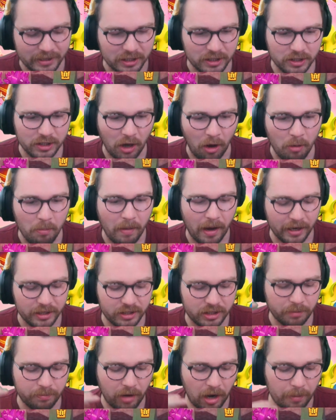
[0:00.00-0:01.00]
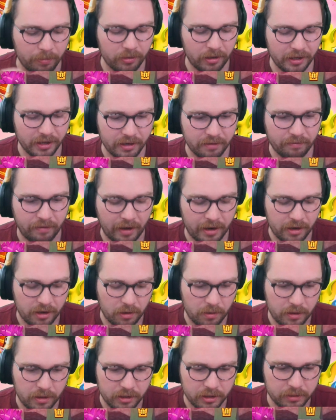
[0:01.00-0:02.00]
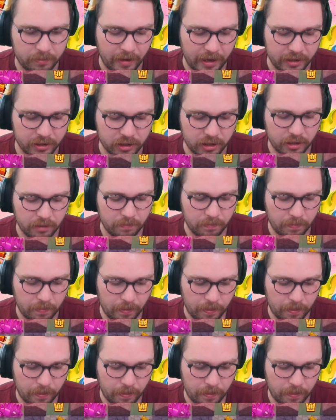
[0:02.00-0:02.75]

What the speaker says: so much to properly defend you in this matchup.